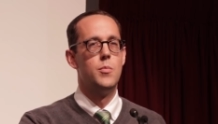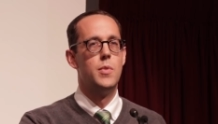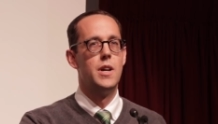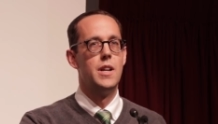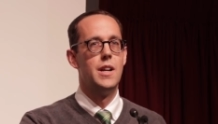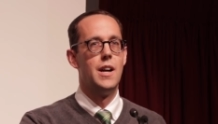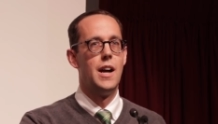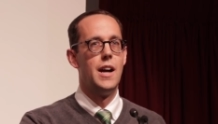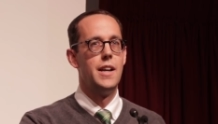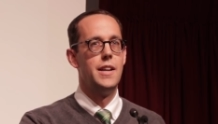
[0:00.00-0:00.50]

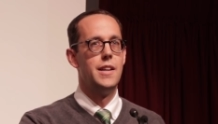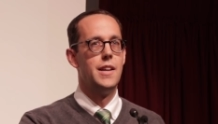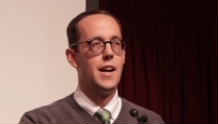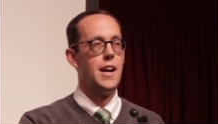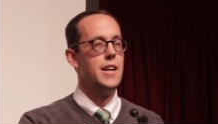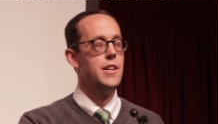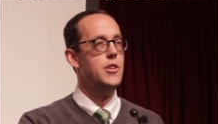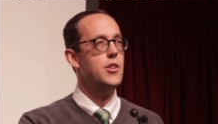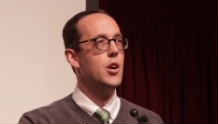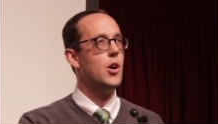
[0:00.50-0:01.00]
but
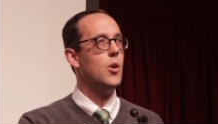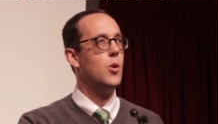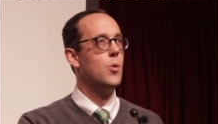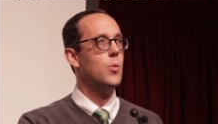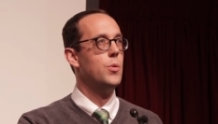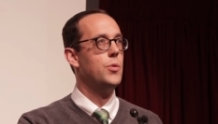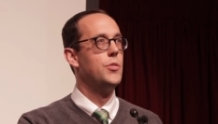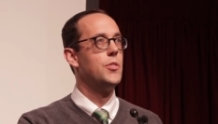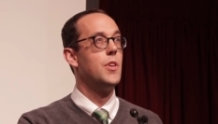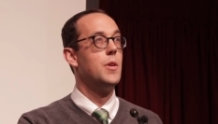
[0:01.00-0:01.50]
I
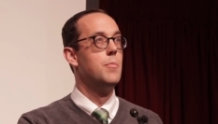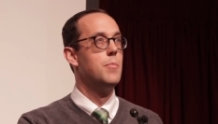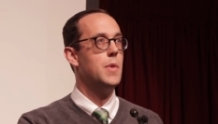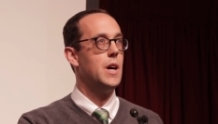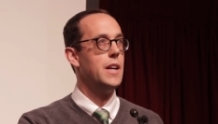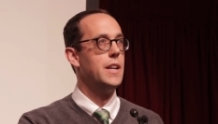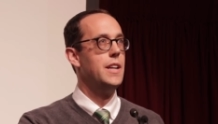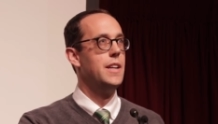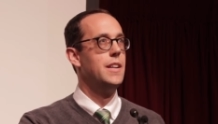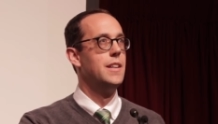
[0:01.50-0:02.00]
know
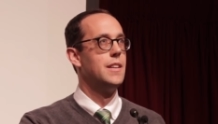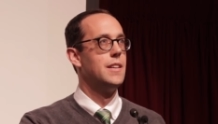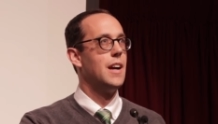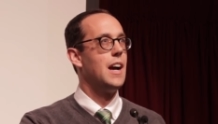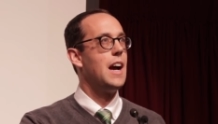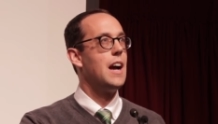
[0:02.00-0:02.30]
somebody.